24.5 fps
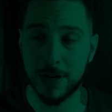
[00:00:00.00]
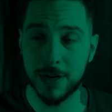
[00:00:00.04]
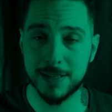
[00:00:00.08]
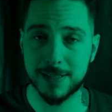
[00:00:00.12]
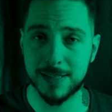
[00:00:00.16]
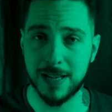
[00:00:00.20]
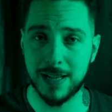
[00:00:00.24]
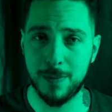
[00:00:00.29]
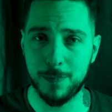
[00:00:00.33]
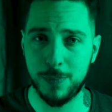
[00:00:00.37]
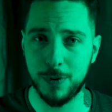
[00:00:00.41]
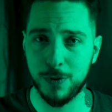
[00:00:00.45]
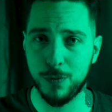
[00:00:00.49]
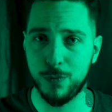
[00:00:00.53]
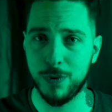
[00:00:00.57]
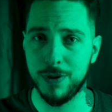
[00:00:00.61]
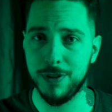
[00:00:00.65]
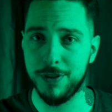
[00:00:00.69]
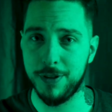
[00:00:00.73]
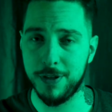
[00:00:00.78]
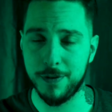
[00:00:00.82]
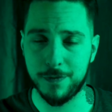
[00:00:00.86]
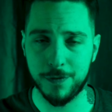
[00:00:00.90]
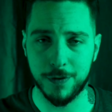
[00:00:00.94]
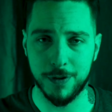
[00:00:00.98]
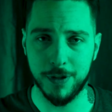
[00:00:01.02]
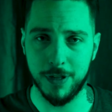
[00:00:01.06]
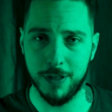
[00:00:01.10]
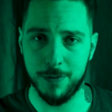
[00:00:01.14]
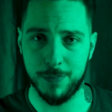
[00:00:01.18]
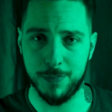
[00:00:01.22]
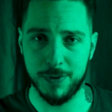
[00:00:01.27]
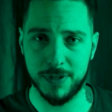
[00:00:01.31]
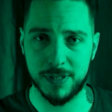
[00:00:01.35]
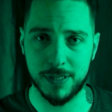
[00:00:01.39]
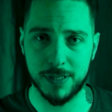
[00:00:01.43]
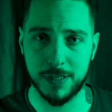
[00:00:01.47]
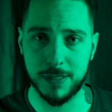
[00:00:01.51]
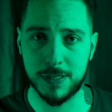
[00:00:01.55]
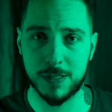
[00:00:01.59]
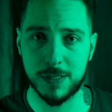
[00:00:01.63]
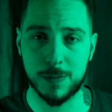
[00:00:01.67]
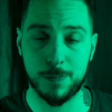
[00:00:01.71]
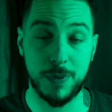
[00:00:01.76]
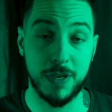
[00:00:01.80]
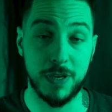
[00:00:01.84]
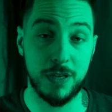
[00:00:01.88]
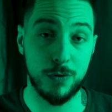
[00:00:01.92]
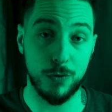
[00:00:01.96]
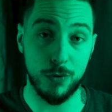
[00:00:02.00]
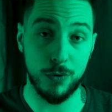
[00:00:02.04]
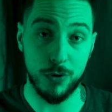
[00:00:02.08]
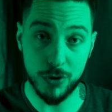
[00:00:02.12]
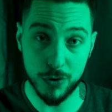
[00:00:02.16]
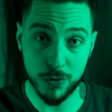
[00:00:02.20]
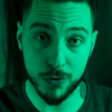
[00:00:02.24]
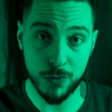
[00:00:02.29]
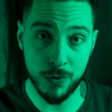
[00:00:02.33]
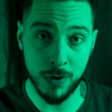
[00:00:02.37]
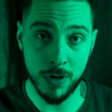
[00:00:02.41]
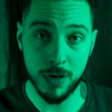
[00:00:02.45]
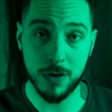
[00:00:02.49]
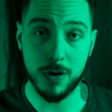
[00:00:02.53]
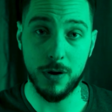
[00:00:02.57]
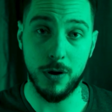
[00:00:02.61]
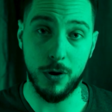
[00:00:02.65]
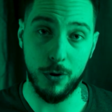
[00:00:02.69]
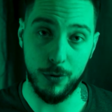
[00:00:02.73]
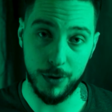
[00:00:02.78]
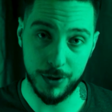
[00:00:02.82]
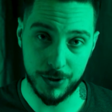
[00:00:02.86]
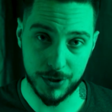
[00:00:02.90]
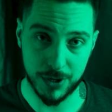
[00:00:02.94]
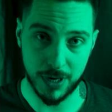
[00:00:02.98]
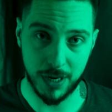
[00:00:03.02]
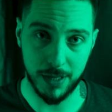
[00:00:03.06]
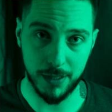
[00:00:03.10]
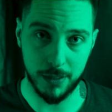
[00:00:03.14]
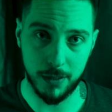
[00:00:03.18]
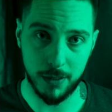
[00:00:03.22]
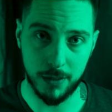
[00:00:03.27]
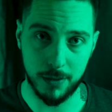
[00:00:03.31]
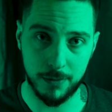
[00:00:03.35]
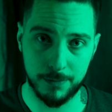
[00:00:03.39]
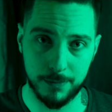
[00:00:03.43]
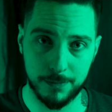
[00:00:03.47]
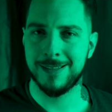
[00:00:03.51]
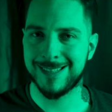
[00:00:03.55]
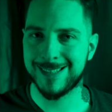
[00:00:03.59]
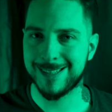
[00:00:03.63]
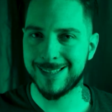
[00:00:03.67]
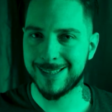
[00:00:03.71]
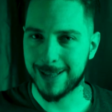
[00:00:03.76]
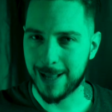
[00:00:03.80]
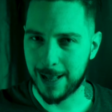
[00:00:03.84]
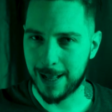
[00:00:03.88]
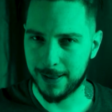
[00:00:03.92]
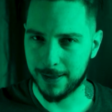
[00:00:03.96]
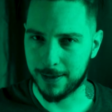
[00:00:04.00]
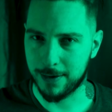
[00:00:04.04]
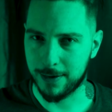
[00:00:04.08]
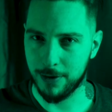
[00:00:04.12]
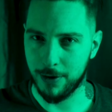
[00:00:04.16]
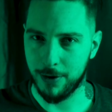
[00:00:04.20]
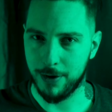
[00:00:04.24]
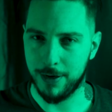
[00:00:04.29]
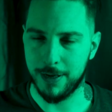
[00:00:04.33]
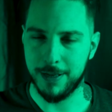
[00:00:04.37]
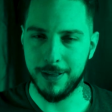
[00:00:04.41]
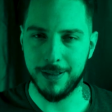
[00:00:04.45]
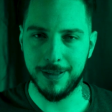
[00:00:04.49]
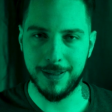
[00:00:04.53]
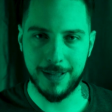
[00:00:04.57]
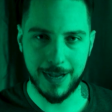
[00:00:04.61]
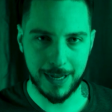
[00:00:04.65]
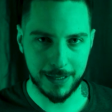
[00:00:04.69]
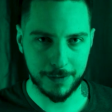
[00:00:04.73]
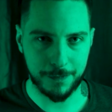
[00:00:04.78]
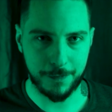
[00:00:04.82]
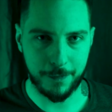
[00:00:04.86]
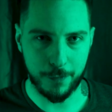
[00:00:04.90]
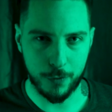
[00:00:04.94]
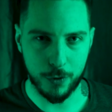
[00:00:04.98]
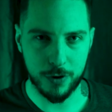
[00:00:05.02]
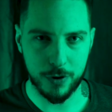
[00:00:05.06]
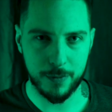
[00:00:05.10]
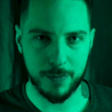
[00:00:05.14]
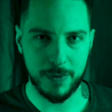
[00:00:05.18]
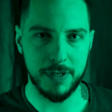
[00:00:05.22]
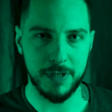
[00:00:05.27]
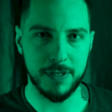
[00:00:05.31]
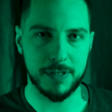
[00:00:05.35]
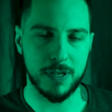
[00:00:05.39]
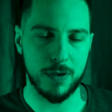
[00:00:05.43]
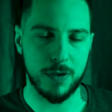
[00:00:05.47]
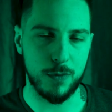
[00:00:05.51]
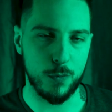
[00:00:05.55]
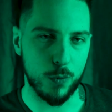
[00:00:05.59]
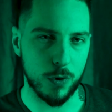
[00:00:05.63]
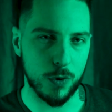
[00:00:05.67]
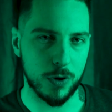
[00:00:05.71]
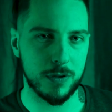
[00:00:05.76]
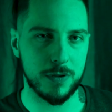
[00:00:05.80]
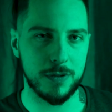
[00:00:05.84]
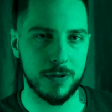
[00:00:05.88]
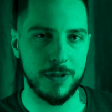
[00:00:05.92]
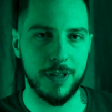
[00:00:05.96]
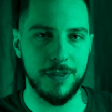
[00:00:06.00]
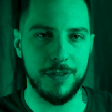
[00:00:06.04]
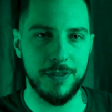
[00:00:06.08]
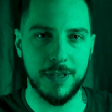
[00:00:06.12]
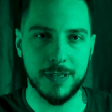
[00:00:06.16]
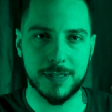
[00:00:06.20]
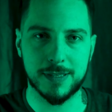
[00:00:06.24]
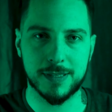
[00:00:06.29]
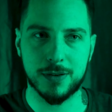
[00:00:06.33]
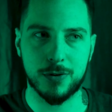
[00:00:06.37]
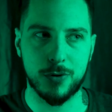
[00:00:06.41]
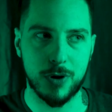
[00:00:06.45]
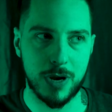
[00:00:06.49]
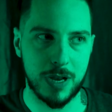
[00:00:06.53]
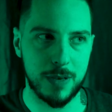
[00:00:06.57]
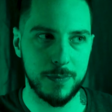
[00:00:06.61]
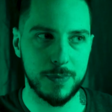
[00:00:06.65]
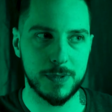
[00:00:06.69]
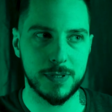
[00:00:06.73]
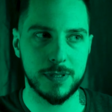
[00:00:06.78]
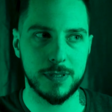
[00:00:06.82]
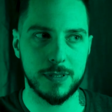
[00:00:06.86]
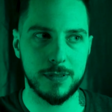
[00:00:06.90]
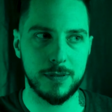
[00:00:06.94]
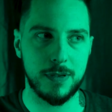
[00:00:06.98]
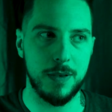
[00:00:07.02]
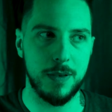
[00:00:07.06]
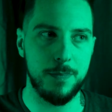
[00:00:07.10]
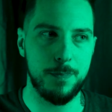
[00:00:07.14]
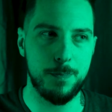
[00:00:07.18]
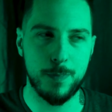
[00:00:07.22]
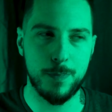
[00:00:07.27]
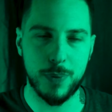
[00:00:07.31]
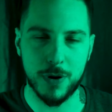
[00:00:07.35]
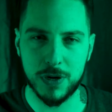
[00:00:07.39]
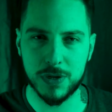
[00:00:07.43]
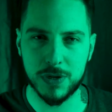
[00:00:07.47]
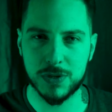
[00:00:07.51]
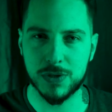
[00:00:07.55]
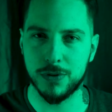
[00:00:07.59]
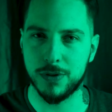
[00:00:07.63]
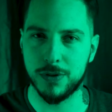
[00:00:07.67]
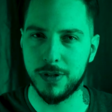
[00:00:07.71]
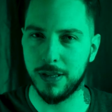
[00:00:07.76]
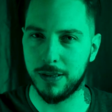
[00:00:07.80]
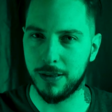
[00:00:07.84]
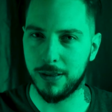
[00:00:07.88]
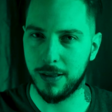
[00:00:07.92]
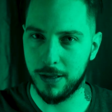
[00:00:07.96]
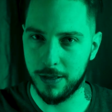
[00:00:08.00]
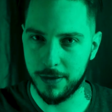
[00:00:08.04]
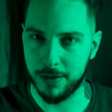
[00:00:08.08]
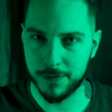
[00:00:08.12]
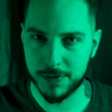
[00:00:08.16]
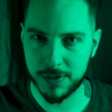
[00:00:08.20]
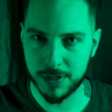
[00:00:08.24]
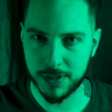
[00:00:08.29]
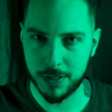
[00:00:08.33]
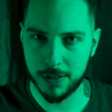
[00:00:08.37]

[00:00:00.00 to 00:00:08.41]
example when different NPCs speak to you or each other. Stalker in that form is a word that describes a person that lives